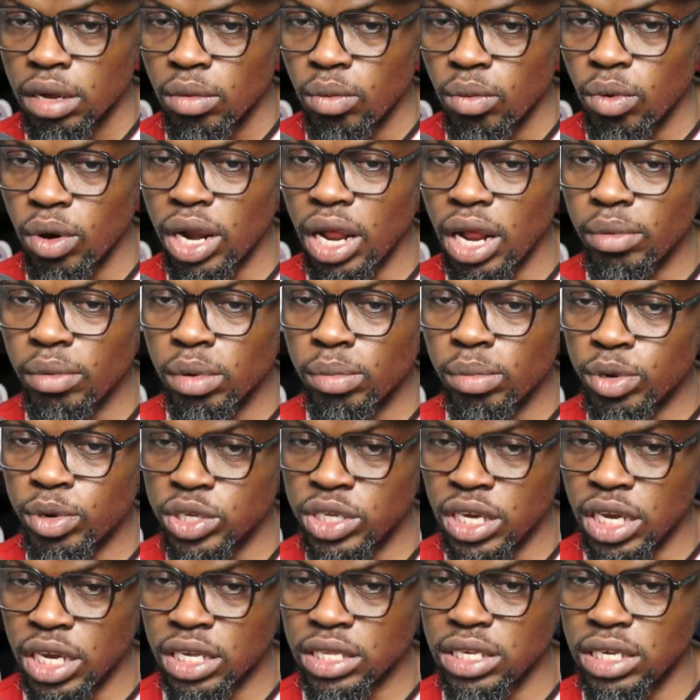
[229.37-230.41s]
What I will
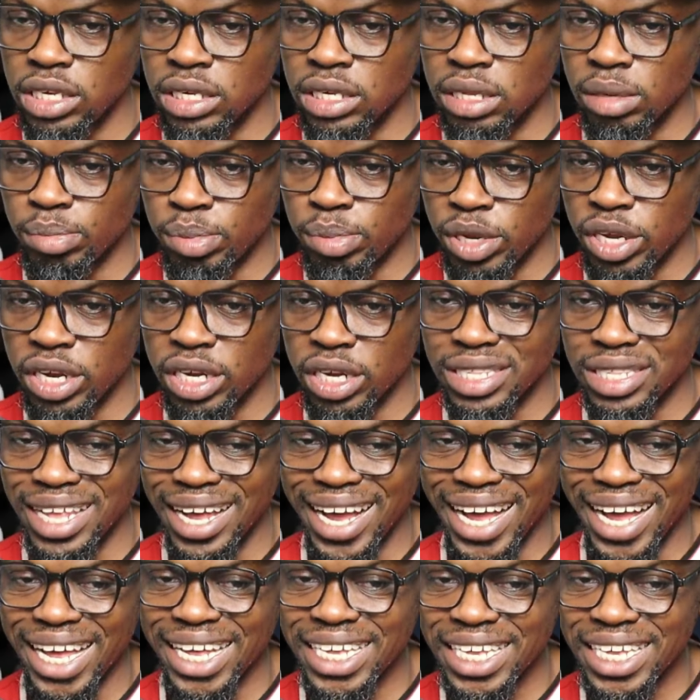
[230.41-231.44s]
protect is the players
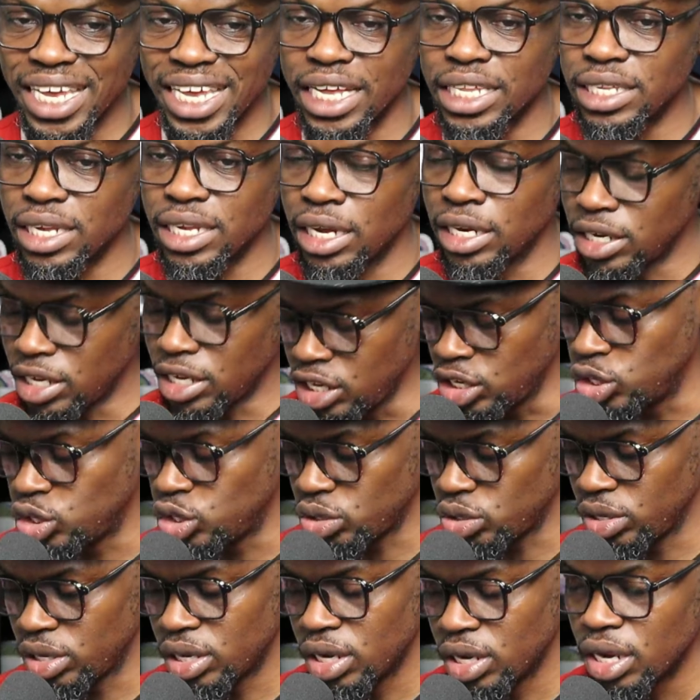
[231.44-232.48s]
that can get an
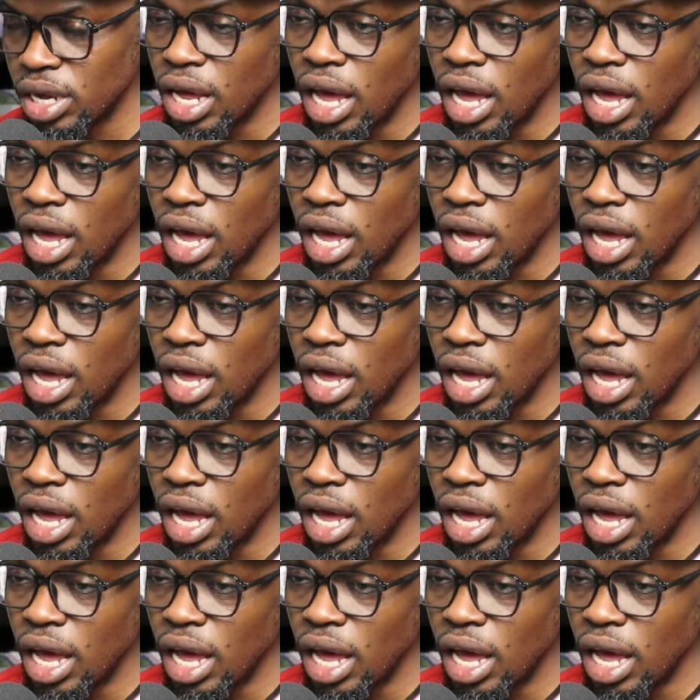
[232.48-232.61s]
injury.